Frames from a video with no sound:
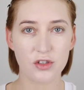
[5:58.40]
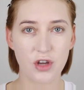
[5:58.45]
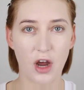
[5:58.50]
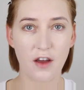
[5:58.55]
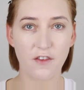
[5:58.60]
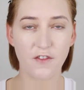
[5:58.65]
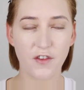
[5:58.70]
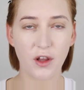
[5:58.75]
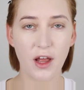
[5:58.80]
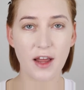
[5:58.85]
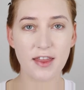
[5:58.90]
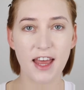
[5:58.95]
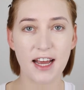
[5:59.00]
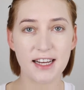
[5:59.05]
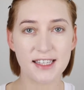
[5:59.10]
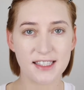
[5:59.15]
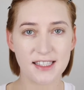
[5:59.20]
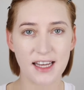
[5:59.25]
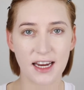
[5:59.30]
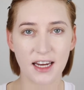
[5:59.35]
So I feel like
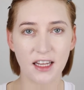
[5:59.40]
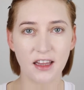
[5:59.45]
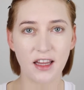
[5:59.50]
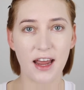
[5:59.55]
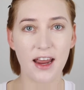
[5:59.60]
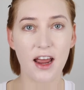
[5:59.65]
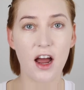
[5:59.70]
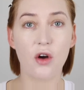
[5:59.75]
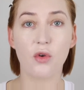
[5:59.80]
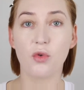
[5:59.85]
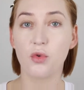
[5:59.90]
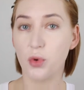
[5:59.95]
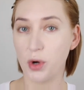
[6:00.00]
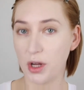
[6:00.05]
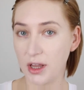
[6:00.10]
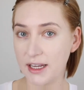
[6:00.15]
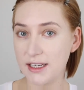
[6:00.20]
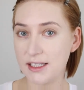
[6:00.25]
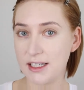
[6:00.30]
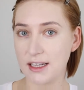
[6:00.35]
that second layer
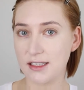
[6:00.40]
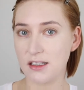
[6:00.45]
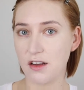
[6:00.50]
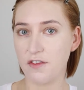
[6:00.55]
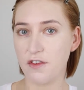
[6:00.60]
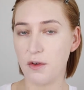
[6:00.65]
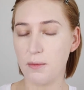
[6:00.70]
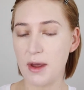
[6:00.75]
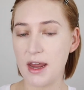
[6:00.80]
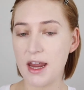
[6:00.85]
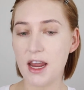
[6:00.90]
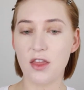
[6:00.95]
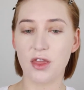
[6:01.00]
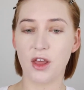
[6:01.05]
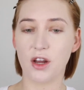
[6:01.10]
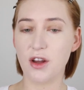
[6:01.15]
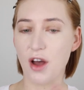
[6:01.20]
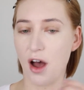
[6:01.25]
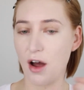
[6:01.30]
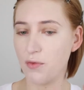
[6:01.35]
really does it for me.
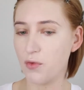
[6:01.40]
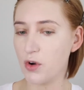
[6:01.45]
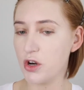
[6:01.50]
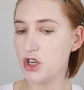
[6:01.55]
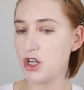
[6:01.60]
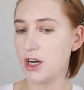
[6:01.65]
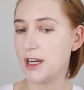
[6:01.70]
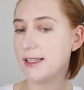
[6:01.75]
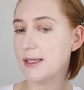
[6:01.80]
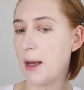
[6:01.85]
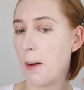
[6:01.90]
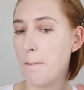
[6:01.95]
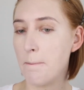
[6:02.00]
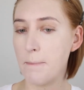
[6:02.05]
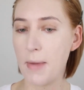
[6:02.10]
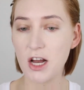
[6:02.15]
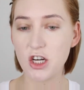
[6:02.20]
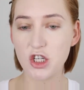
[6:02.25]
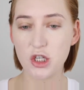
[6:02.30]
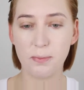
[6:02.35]
The coverage is
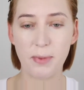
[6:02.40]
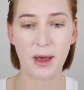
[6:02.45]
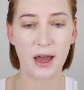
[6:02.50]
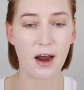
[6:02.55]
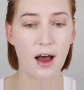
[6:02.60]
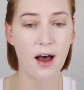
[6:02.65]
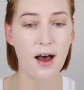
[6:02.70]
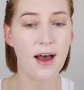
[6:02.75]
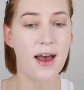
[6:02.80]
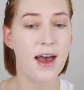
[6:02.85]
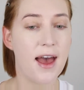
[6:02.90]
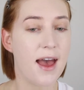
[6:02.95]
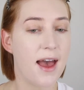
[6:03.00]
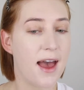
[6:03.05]
much better